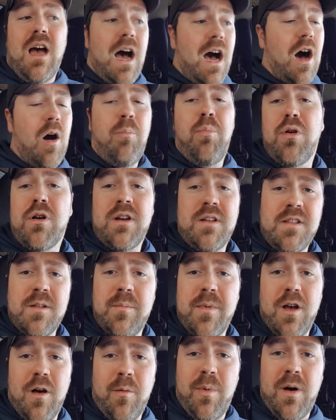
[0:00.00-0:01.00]
I'll put it in the
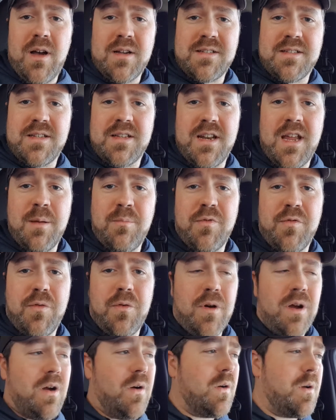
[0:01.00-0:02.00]
mailbox tonight
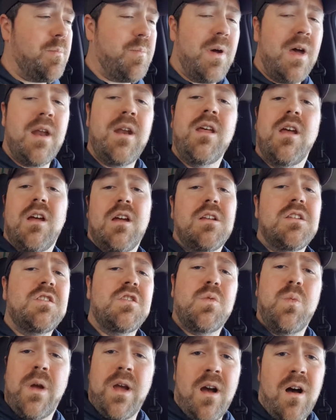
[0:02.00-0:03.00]
before I go to bed.
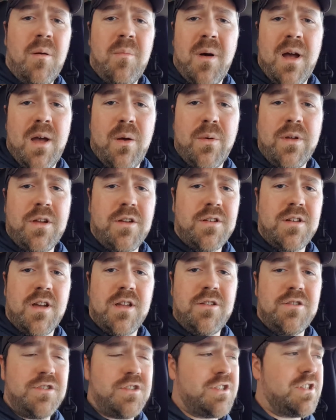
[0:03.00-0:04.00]
Swing on by when you're done
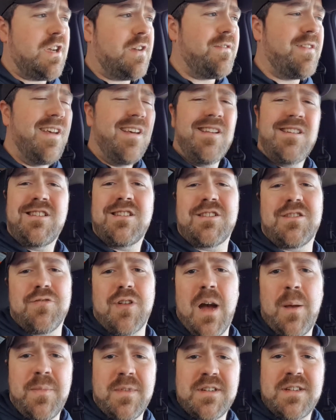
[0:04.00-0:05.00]
your shift. Just
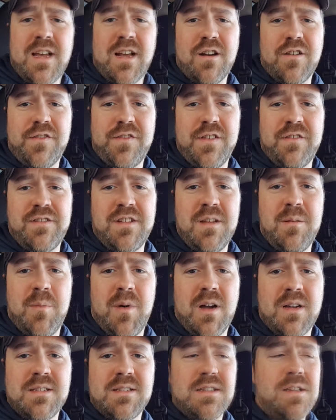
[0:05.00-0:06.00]
drop the 10 or 15
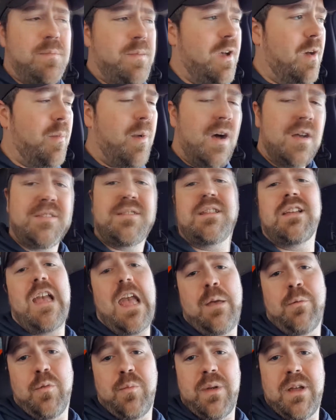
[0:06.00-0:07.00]
bucks in the mailbox. The
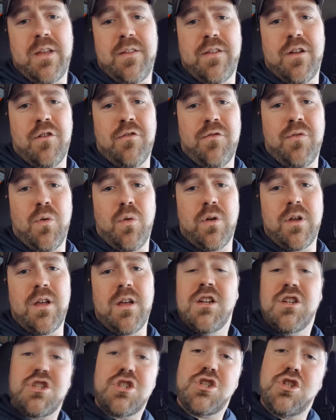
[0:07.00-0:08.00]
game will be in there for you.
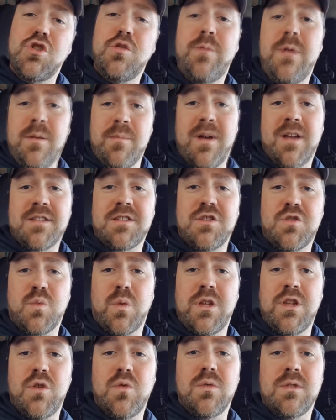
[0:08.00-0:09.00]
Just shoot me a message
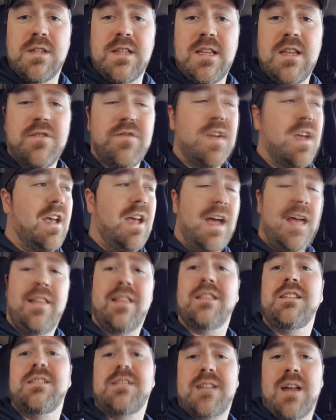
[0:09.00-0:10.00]
when you leave. And
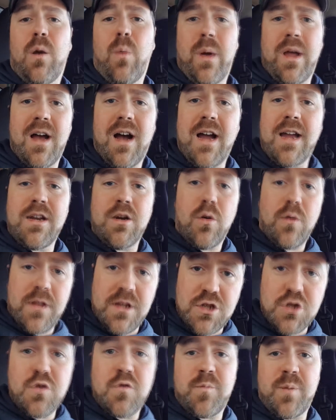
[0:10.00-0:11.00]
at least that way I know
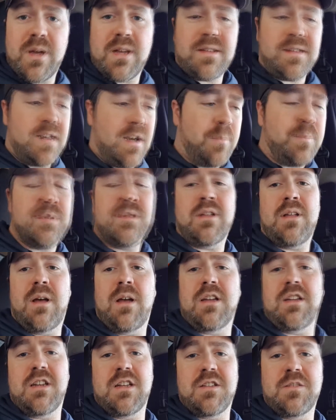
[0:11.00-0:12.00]
that you've picked it up and that I
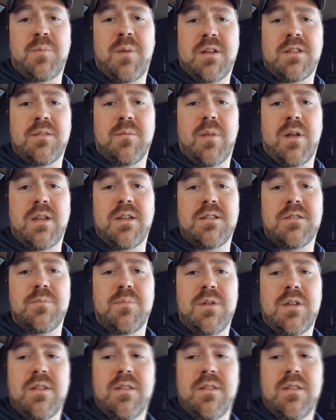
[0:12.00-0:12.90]
could expect the money to be